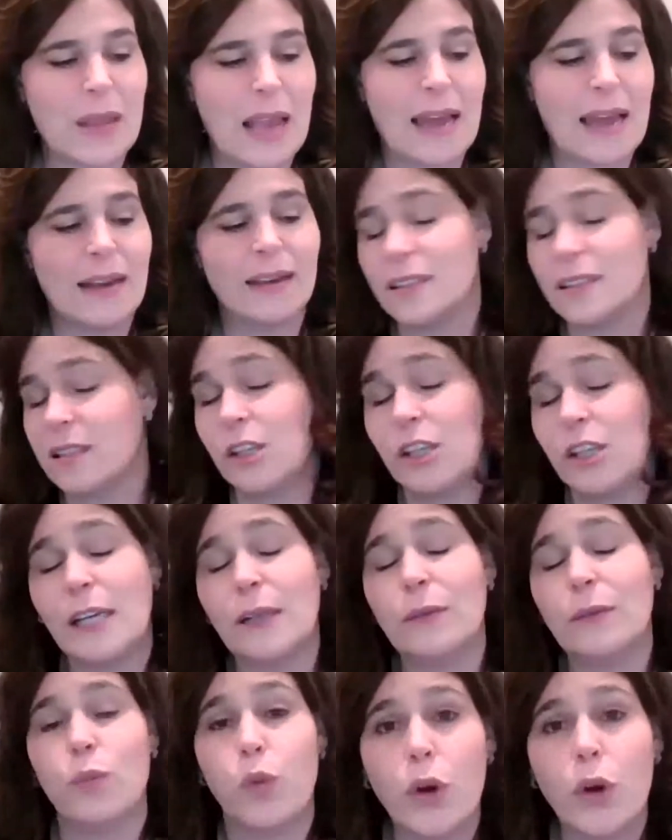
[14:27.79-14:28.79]
And it's a good
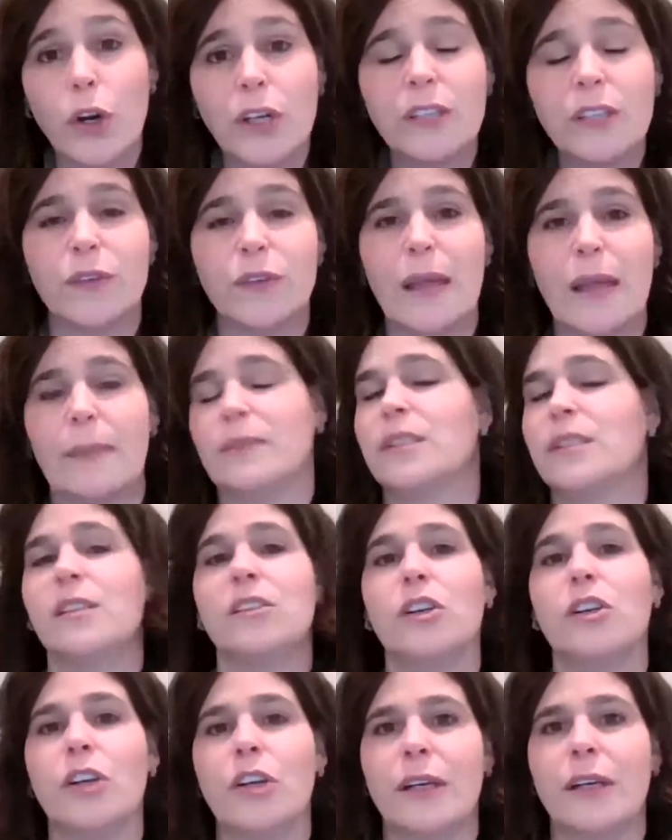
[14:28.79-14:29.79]
word for them to
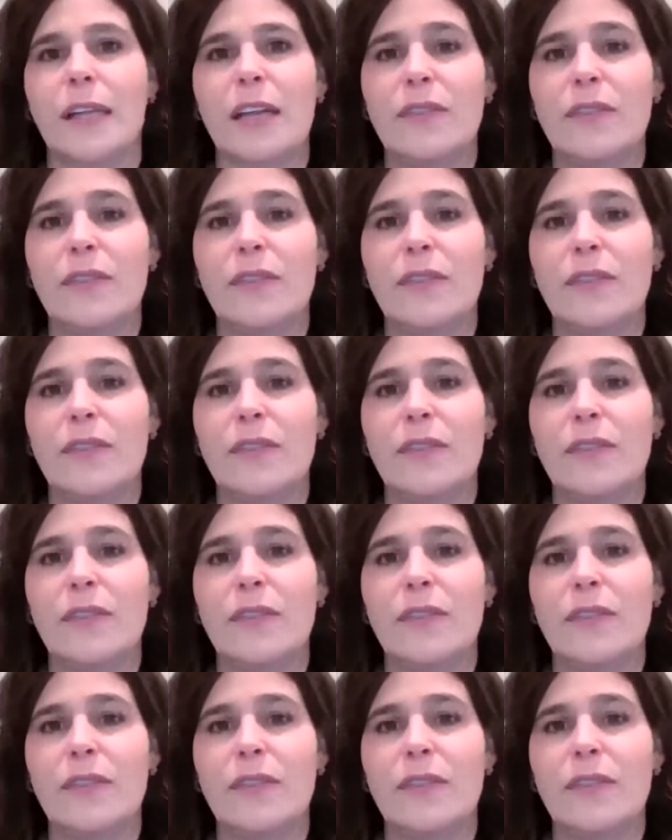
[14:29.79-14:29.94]
learn.